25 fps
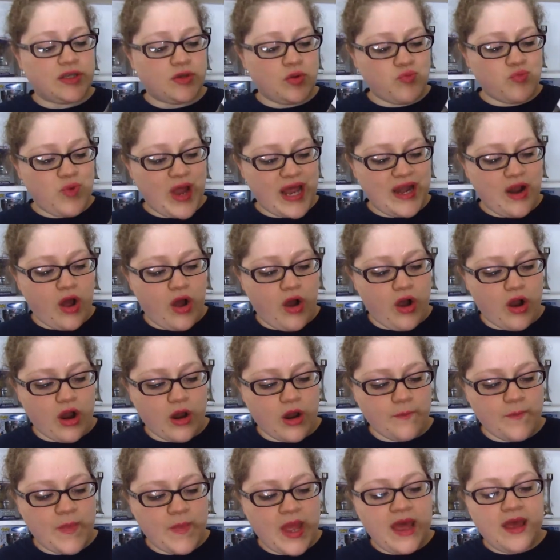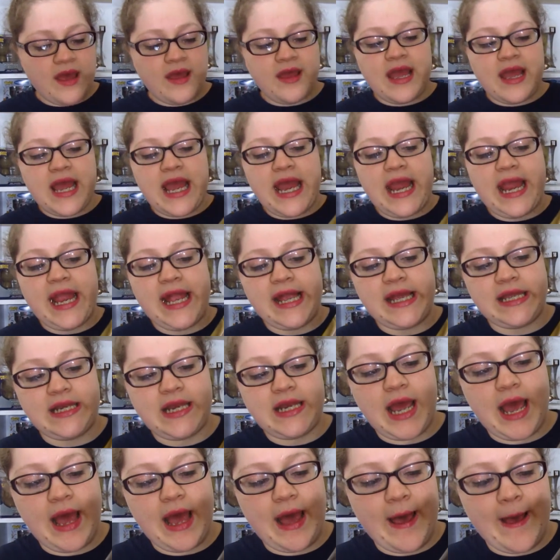little red arm.
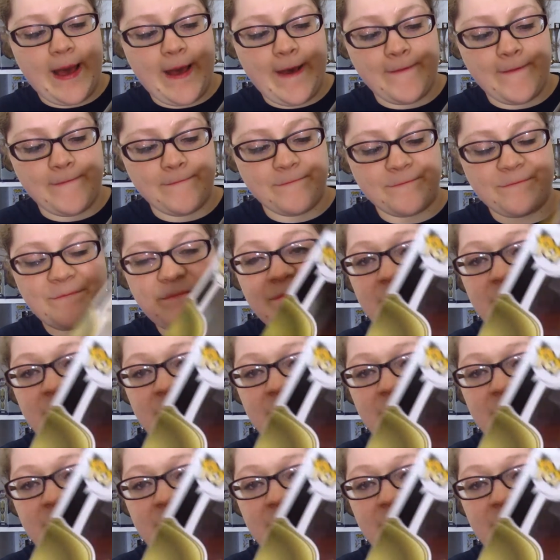And um,